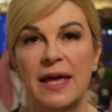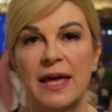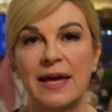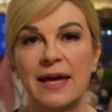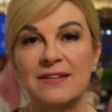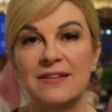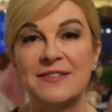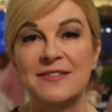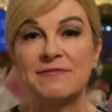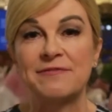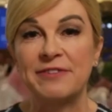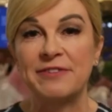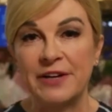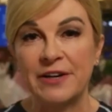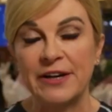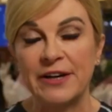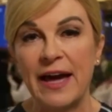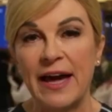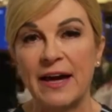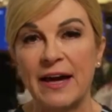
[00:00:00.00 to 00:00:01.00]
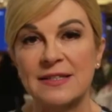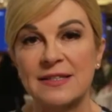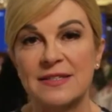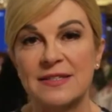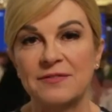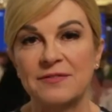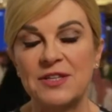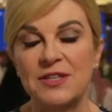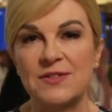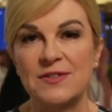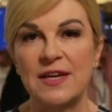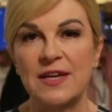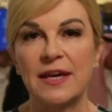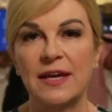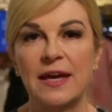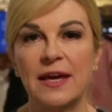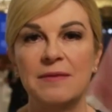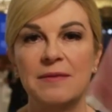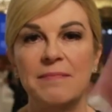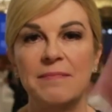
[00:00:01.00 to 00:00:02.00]
and is very active
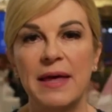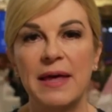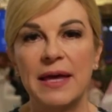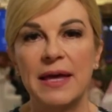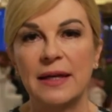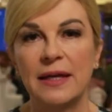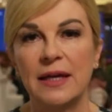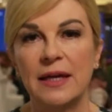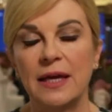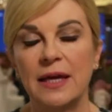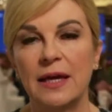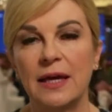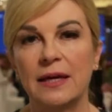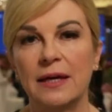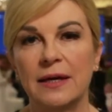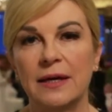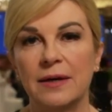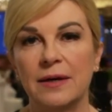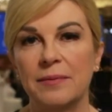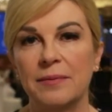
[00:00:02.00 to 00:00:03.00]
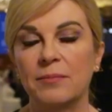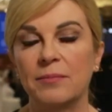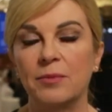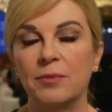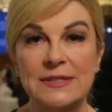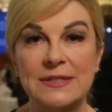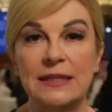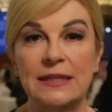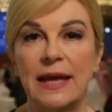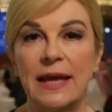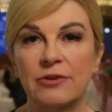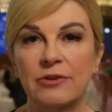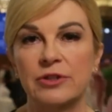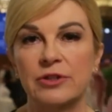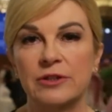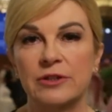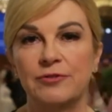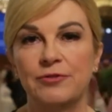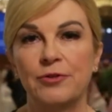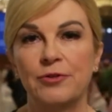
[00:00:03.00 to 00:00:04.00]
today in many
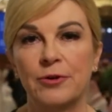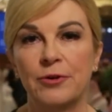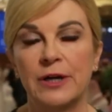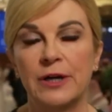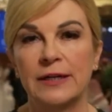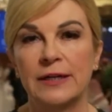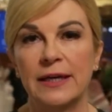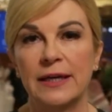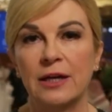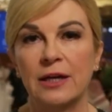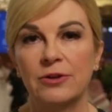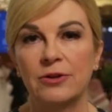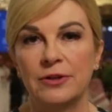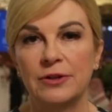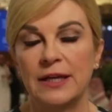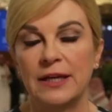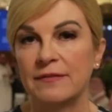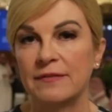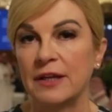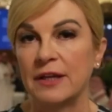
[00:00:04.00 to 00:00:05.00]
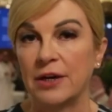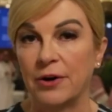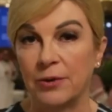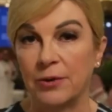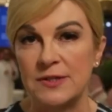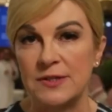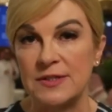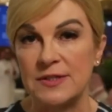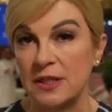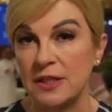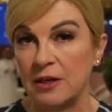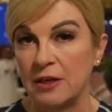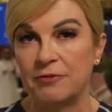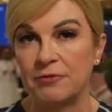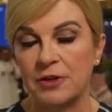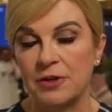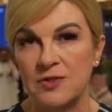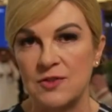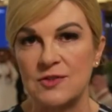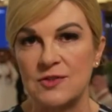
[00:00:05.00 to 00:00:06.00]
multilateral fora, including the OSCE,
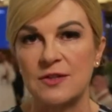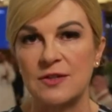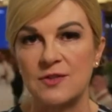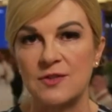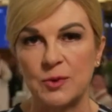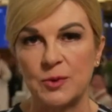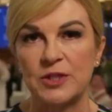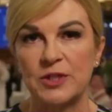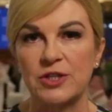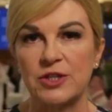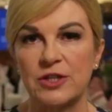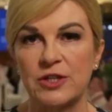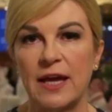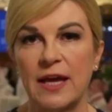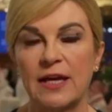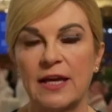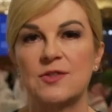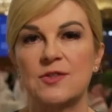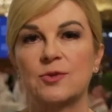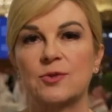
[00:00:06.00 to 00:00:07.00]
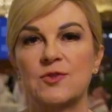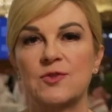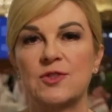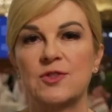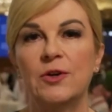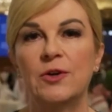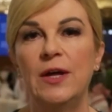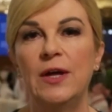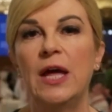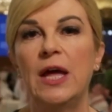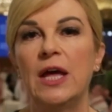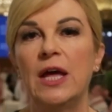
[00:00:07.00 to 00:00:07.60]
for instance, which connects also